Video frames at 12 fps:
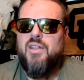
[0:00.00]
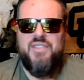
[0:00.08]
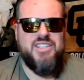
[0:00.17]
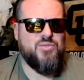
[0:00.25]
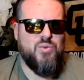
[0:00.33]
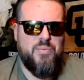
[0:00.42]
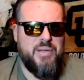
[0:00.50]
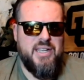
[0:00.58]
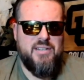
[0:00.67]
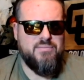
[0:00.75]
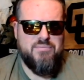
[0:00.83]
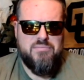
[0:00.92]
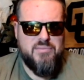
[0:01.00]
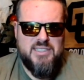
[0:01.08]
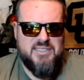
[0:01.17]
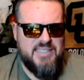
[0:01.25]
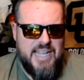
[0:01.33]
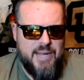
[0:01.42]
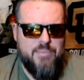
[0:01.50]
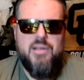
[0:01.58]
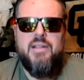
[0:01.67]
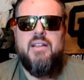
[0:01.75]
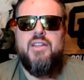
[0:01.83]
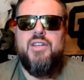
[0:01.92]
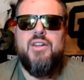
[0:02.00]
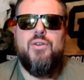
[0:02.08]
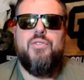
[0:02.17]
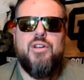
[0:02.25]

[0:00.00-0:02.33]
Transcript: This will be the same. They're